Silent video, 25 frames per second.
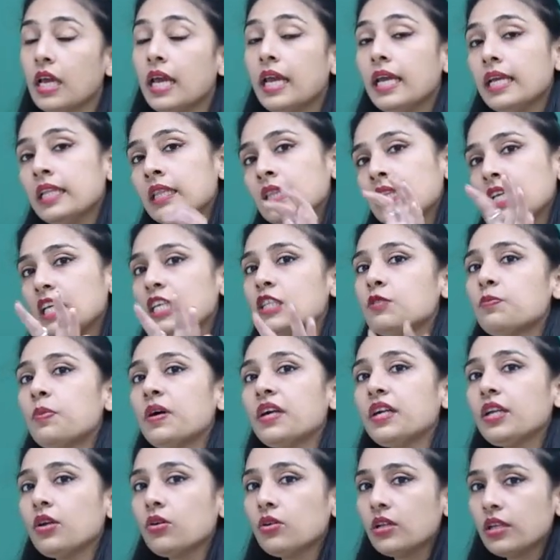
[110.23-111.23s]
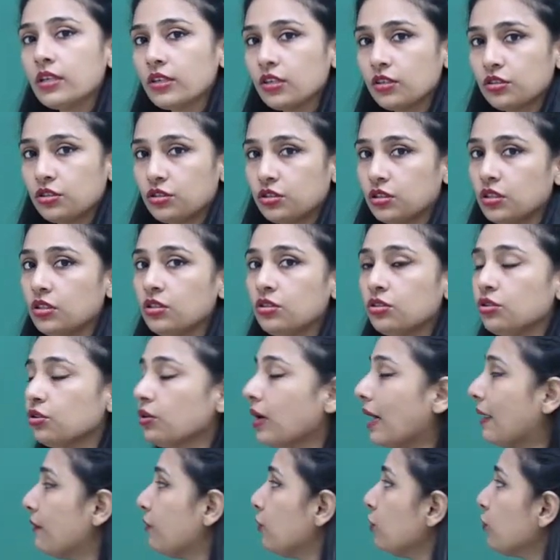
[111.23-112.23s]
In these particular questions you
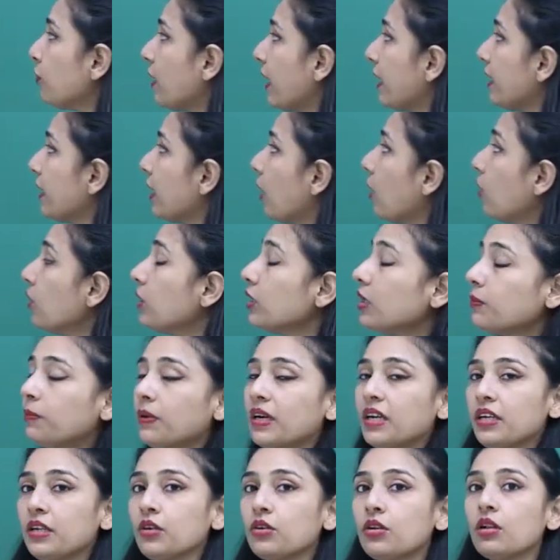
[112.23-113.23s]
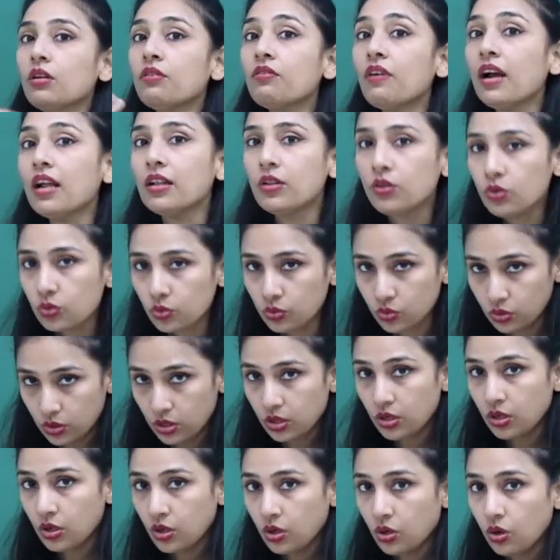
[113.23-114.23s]
have to find out the particular value.
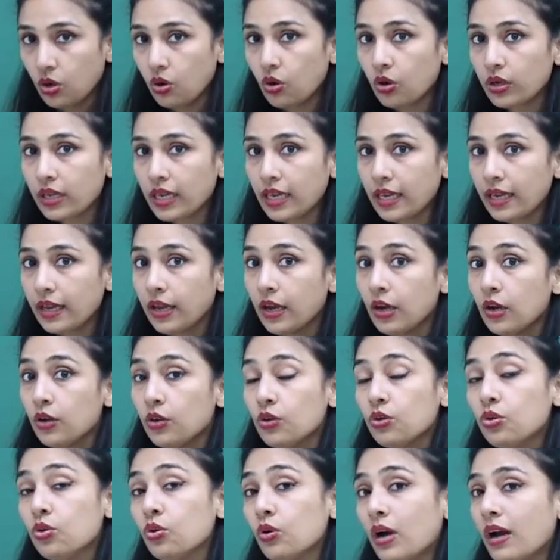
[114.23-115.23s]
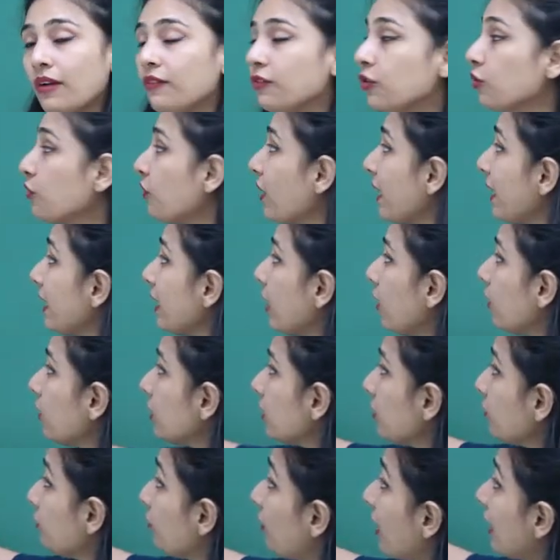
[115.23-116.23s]
Okay, you have to find out
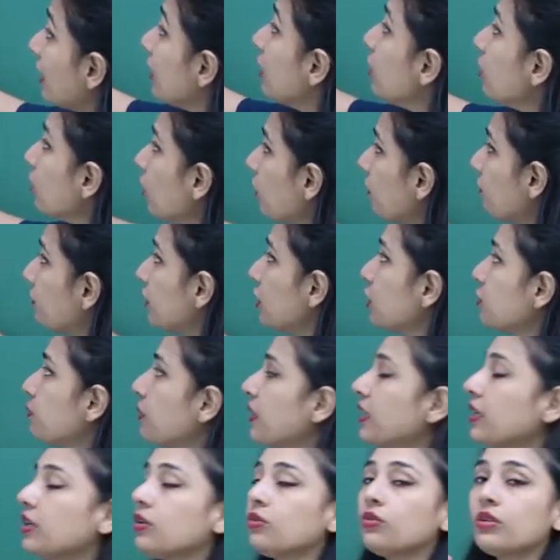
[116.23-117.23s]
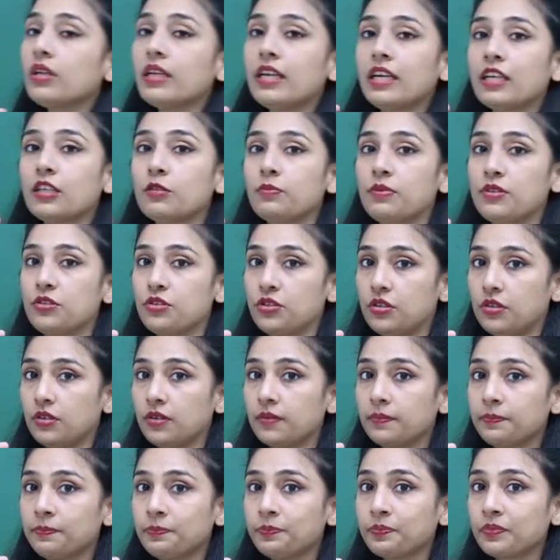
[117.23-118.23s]
the value of this particular expression.
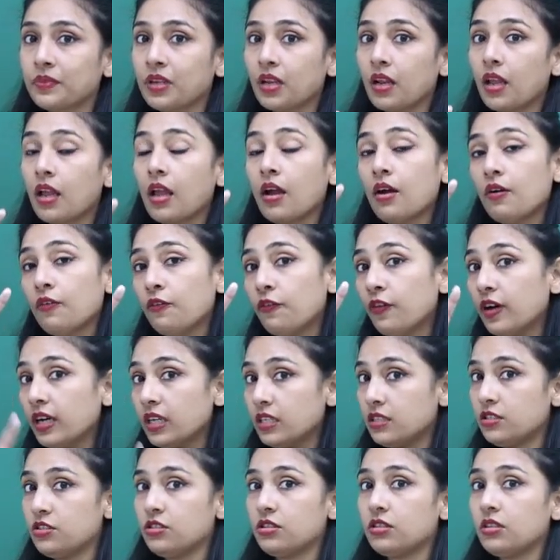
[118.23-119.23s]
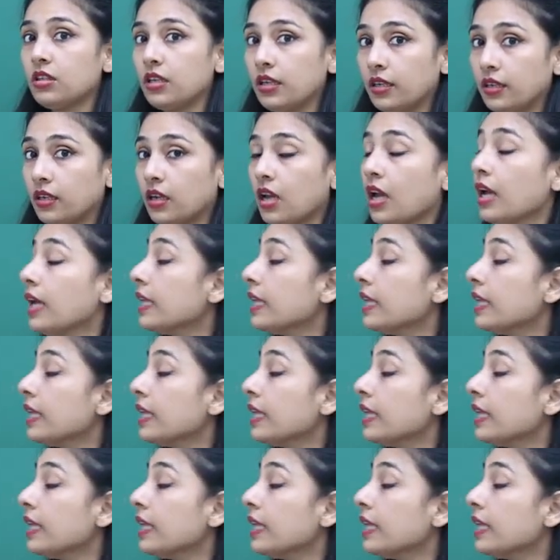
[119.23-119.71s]
First thing.